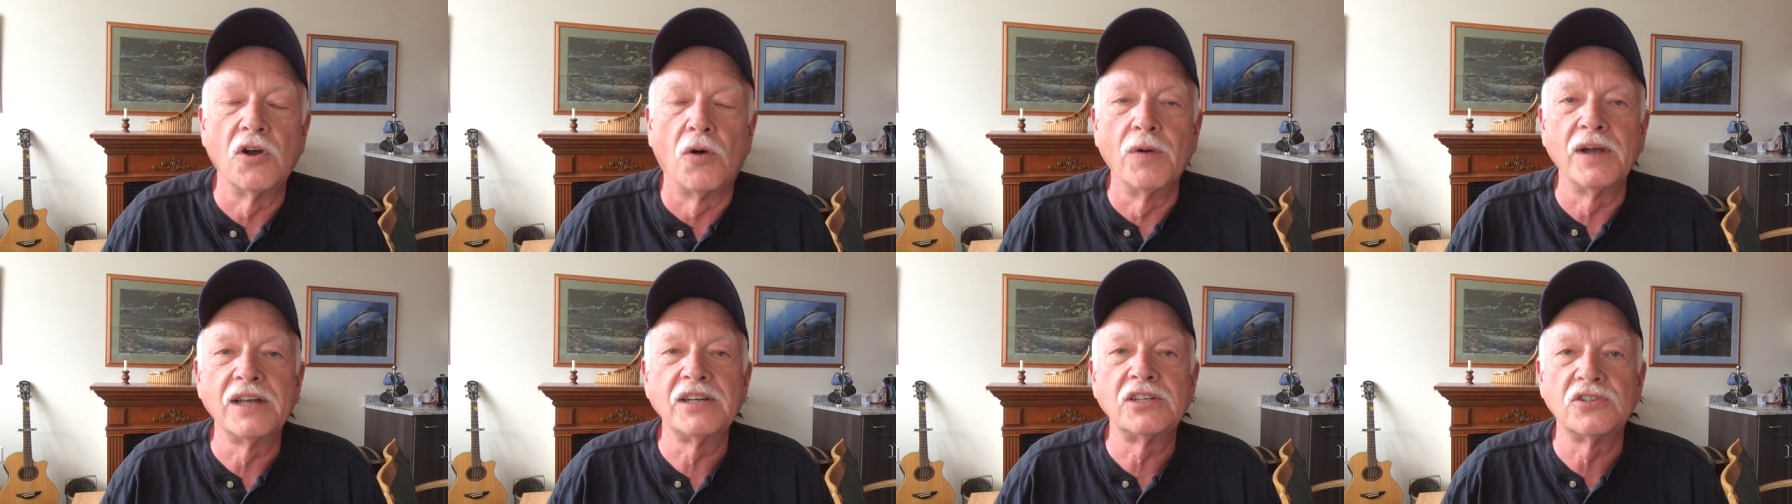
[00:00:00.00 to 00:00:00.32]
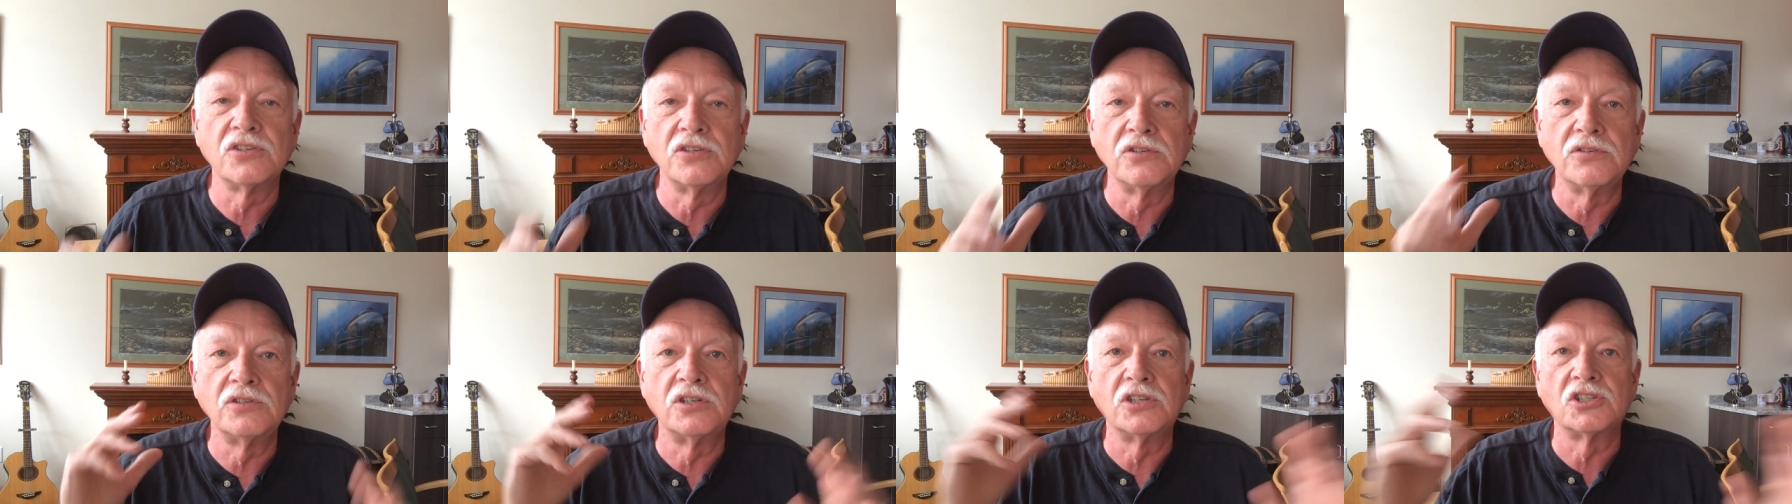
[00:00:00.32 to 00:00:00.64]
going
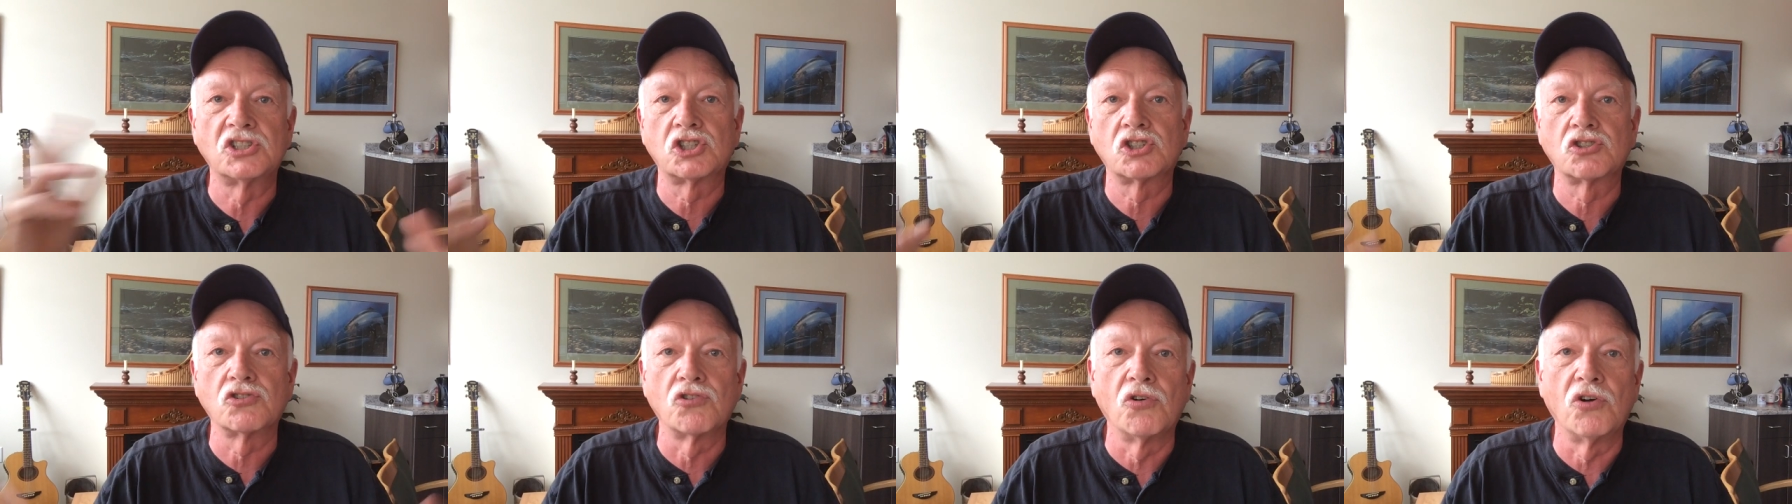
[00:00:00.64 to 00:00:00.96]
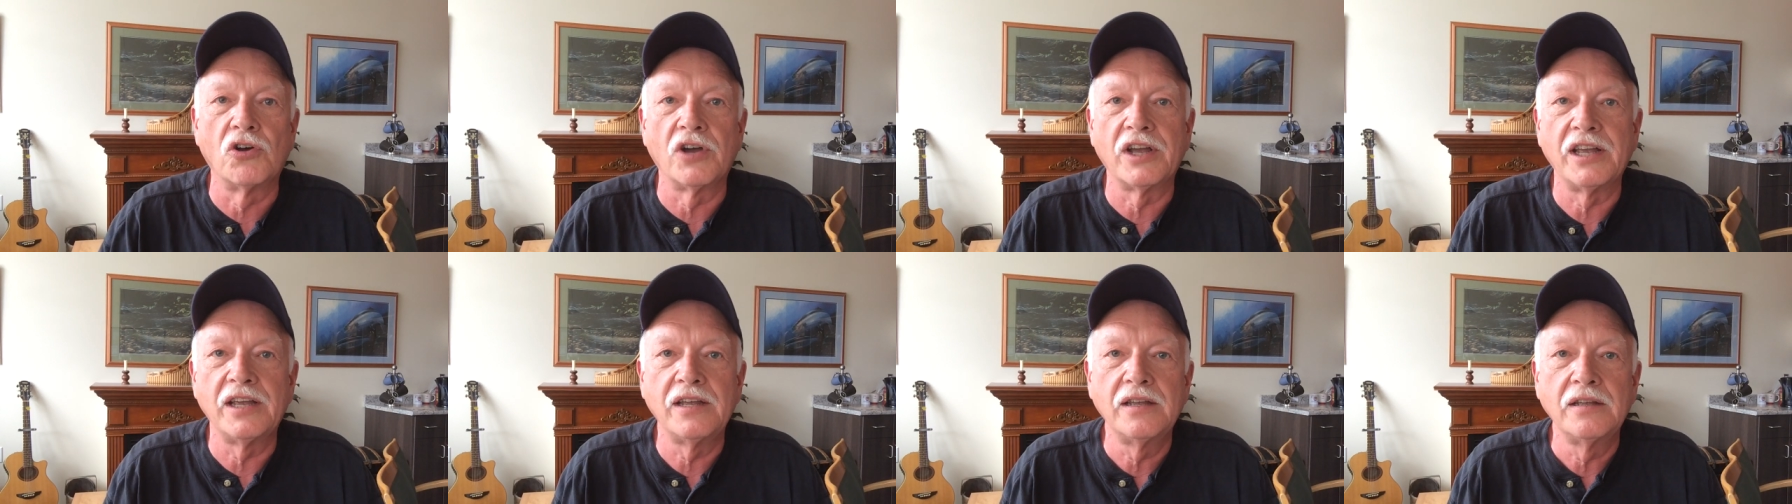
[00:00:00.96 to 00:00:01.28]
to
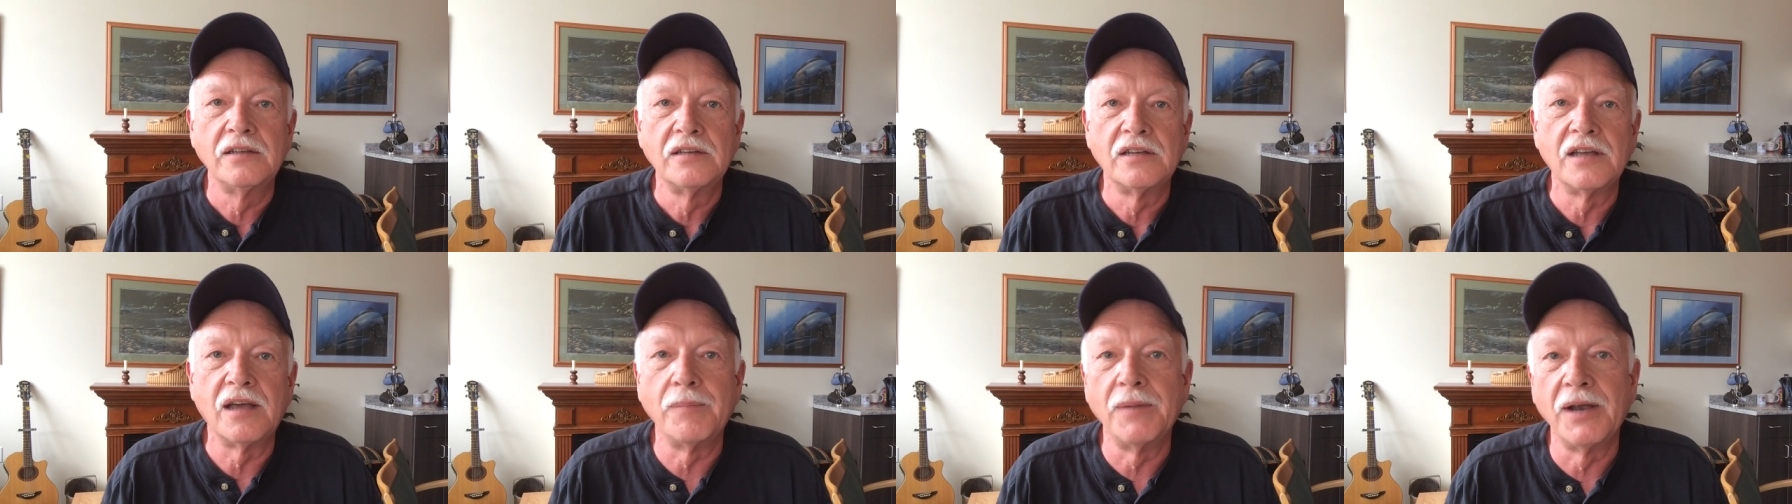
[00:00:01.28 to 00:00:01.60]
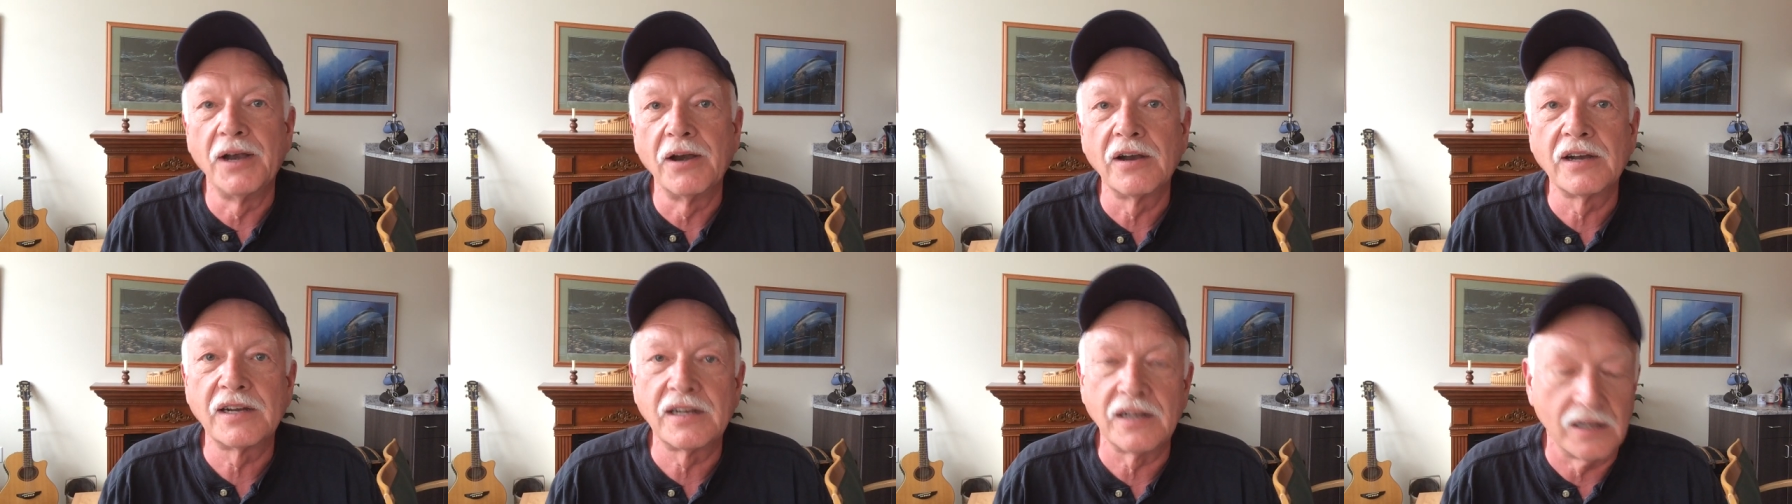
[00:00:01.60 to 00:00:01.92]
destroy
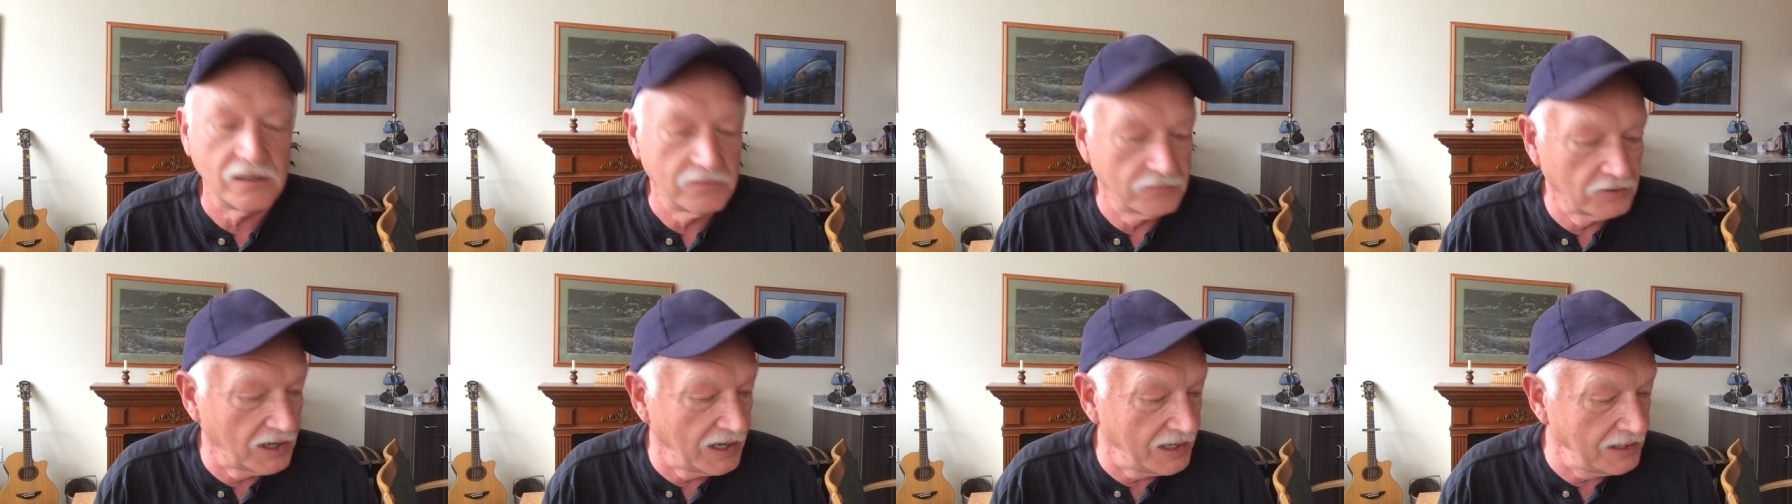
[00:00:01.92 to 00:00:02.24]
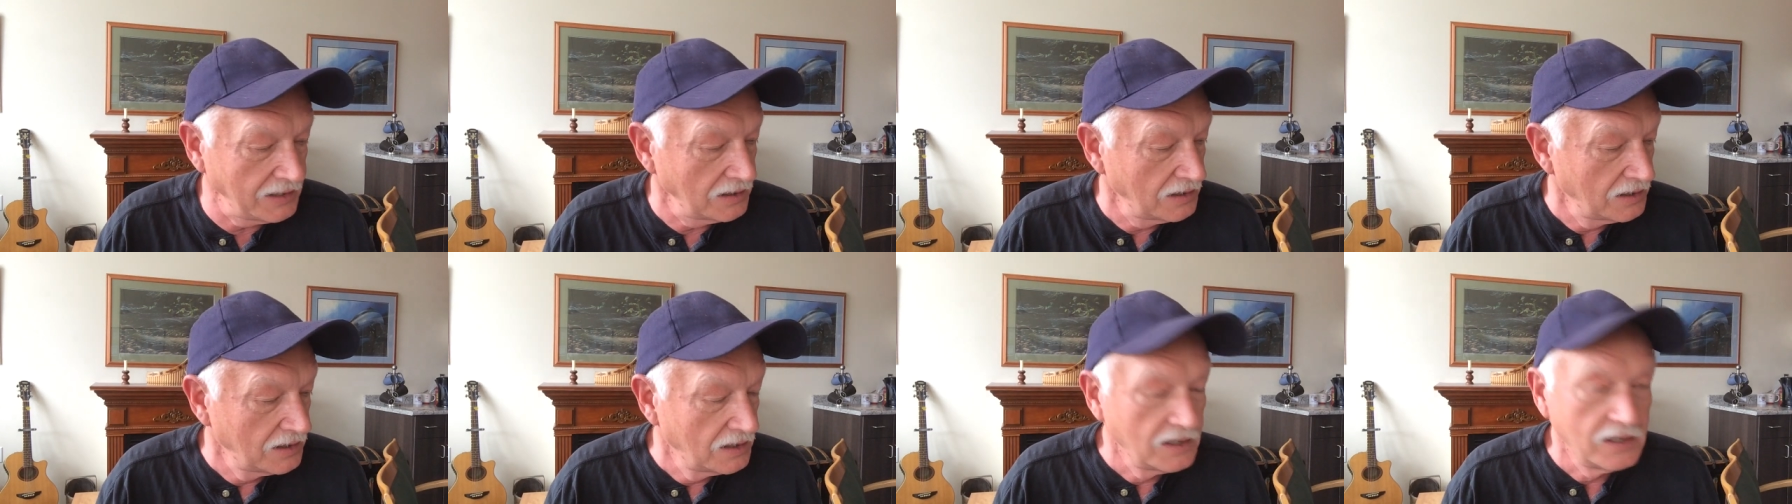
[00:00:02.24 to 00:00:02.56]
America,
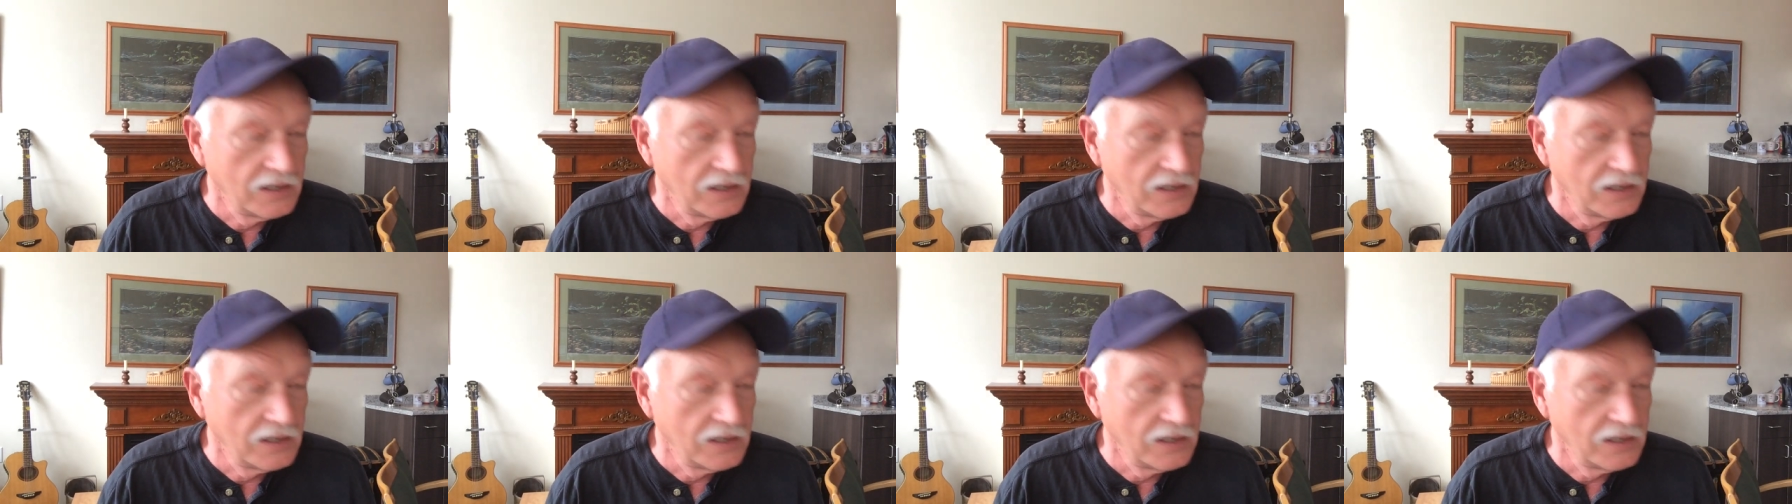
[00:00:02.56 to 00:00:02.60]
right?